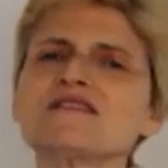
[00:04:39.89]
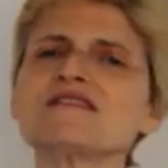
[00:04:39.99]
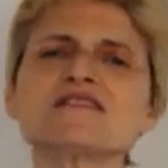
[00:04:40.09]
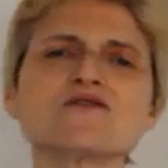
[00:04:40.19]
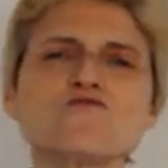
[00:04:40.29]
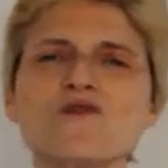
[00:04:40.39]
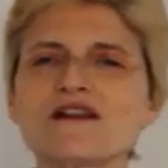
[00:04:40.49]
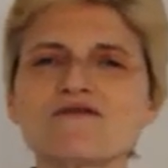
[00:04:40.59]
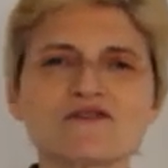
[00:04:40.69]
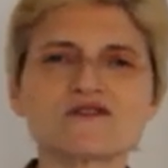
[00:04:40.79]
this is a
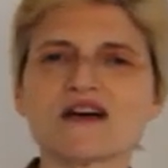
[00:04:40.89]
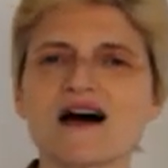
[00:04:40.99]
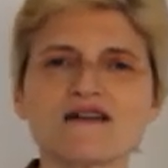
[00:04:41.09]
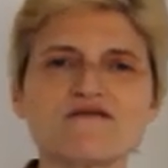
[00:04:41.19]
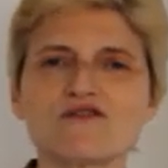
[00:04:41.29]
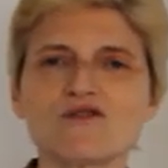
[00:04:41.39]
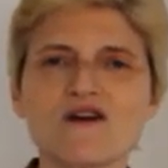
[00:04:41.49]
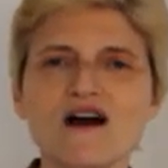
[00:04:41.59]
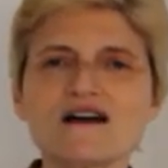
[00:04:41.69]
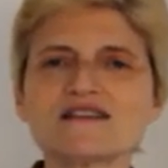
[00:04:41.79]
wonderful time for